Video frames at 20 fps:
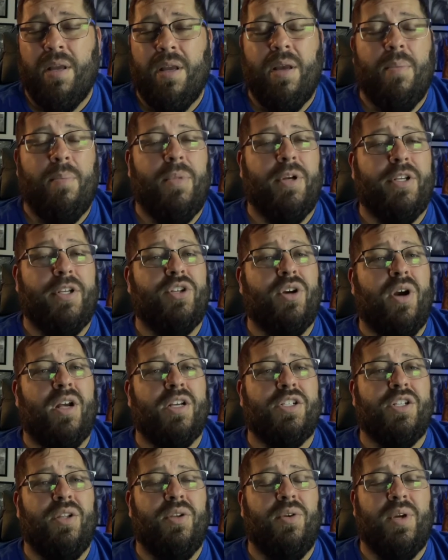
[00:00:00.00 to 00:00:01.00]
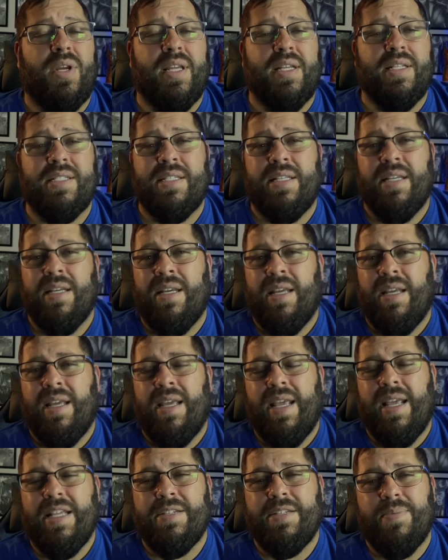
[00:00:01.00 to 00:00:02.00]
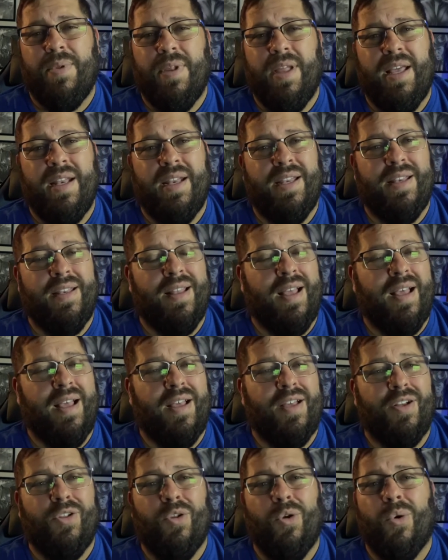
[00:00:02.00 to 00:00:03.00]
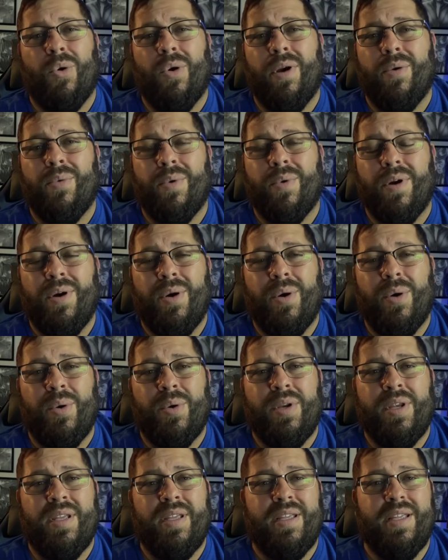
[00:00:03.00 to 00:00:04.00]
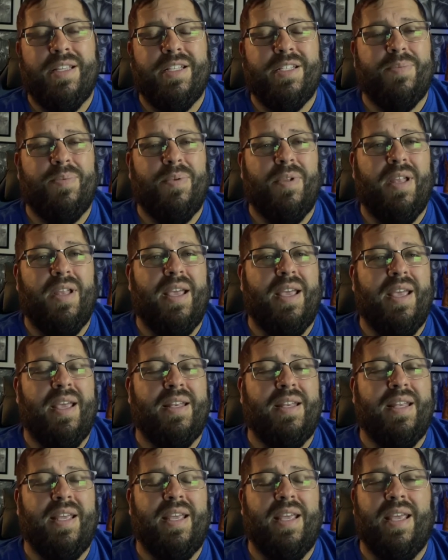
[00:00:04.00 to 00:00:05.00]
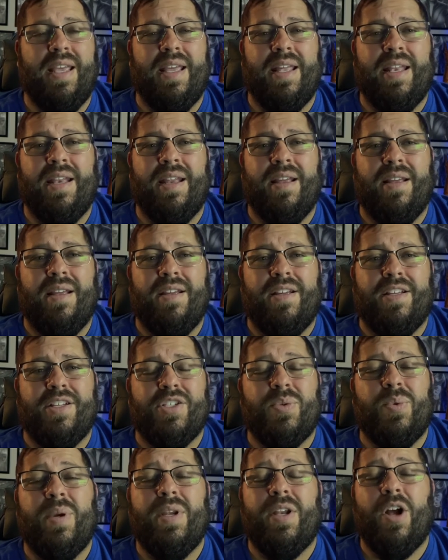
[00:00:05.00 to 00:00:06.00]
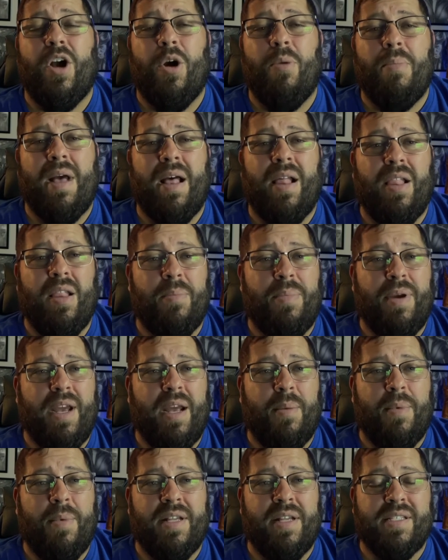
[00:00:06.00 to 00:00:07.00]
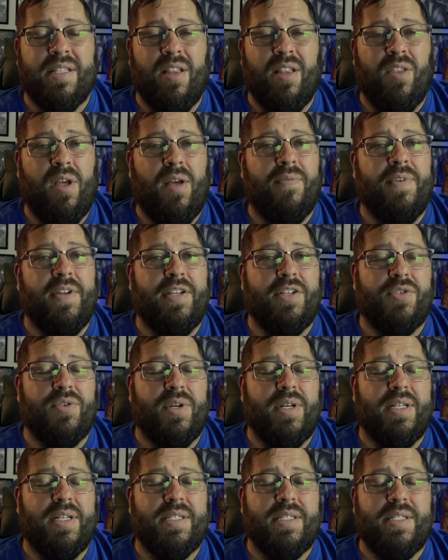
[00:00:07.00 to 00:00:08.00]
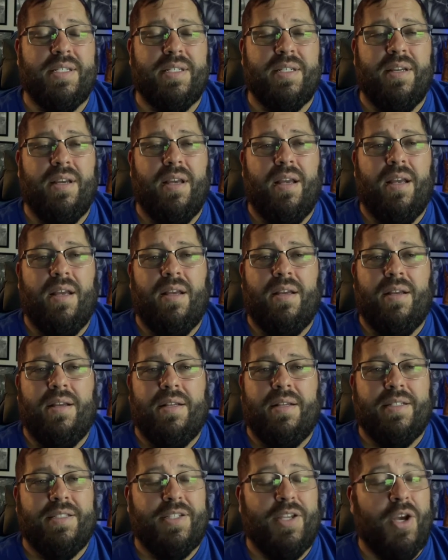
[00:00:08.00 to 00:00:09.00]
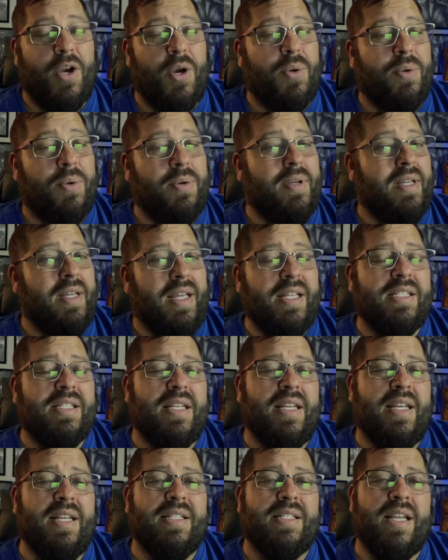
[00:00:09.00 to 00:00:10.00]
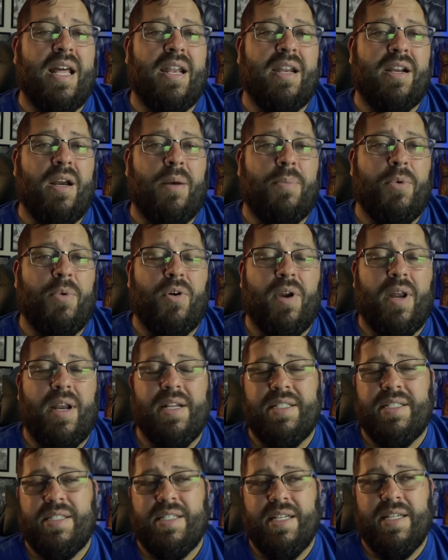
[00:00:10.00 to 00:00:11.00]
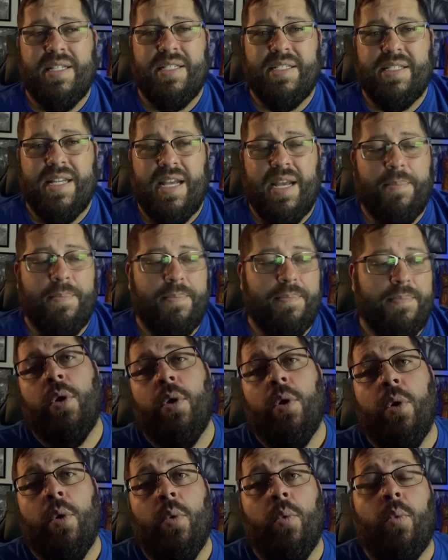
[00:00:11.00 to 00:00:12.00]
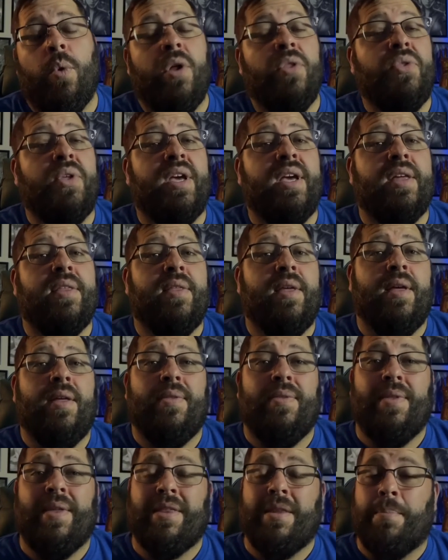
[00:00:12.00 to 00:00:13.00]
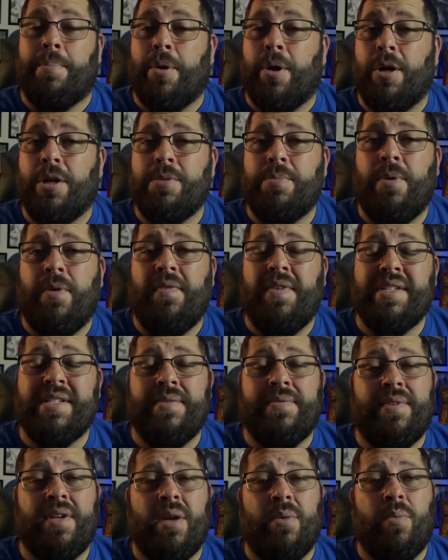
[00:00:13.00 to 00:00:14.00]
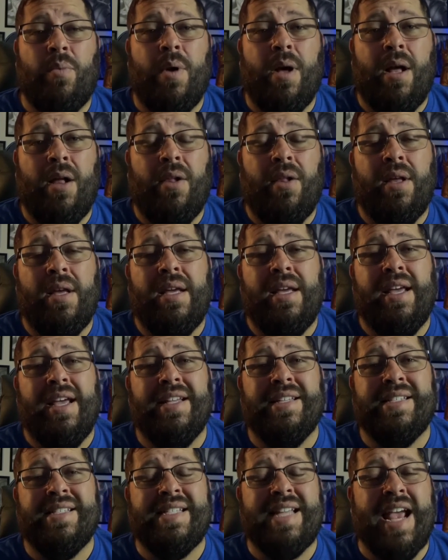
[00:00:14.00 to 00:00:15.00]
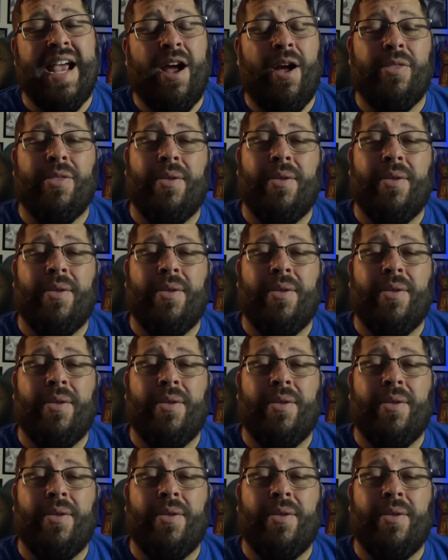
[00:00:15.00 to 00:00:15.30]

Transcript: But Josh Lucas, he's played in Glory Road. He's played in Sweet Home Alabama as the love interest. So he's got a couple credits to his name. One thing that the Purge movies have done well is stay on the